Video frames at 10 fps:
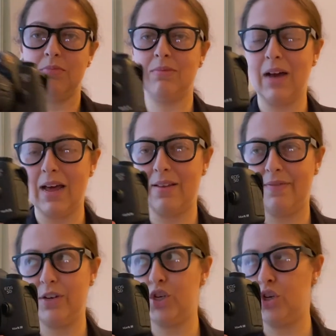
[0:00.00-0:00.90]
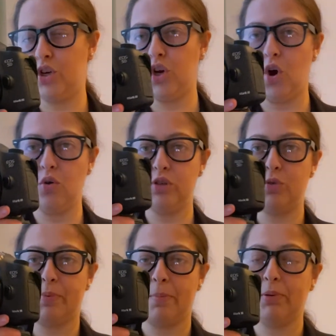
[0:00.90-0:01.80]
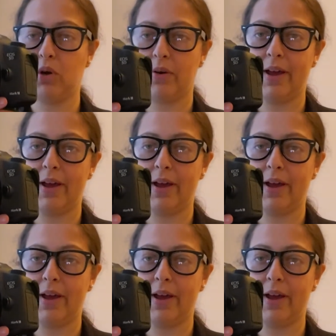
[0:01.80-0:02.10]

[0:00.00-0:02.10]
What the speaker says: it shouldn't go super blurry.